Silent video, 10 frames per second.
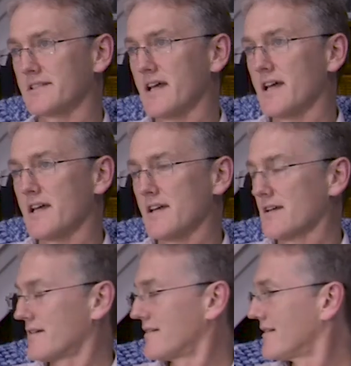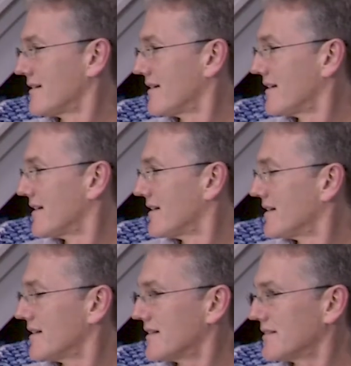
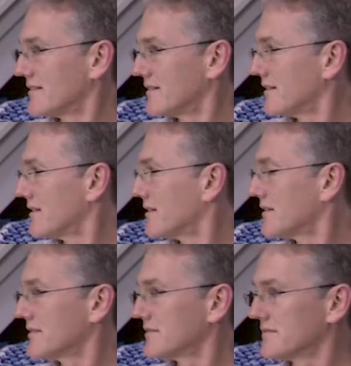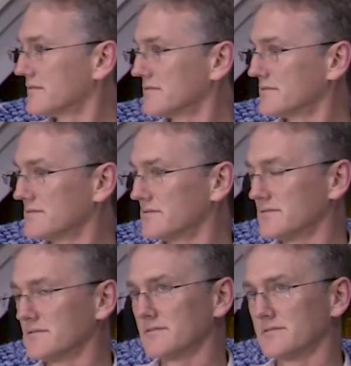
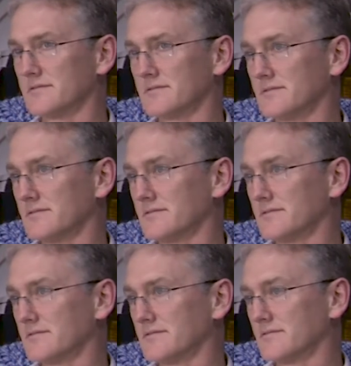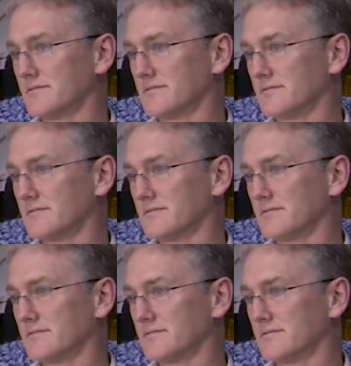(silent)